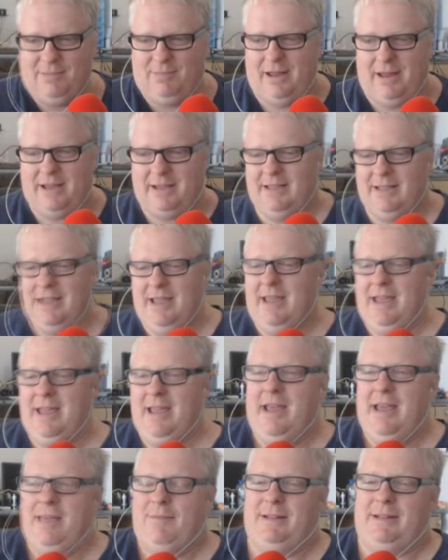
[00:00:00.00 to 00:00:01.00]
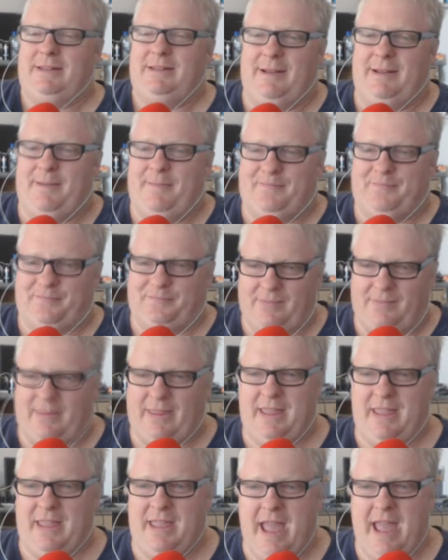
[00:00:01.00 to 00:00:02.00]
the place. But
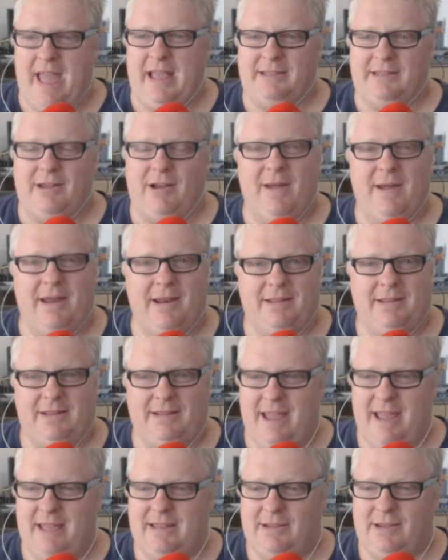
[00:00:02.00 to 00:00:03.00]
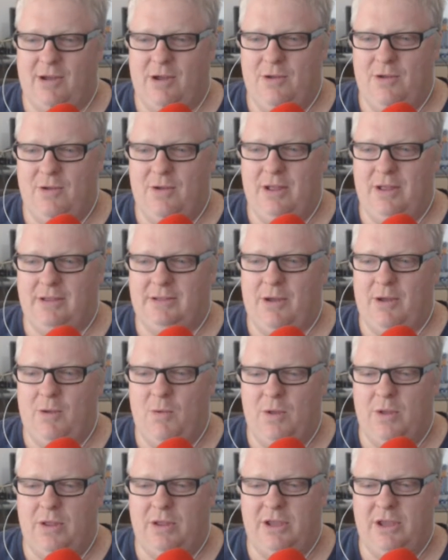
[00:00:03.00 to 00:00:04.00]
so I'm gonna
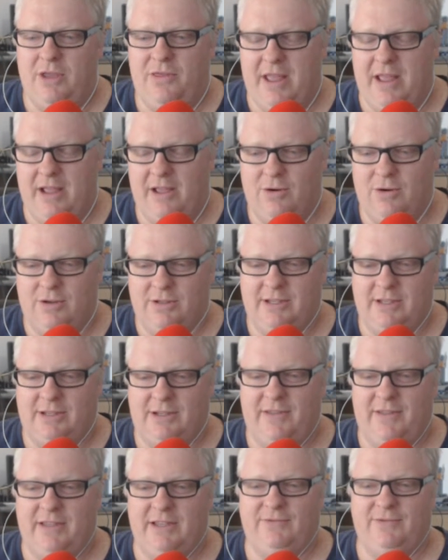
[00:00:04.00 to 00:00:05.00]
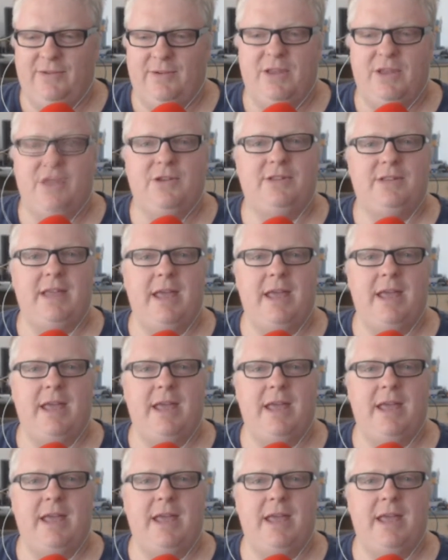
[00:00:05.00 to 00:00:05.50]
so you think courses like this from the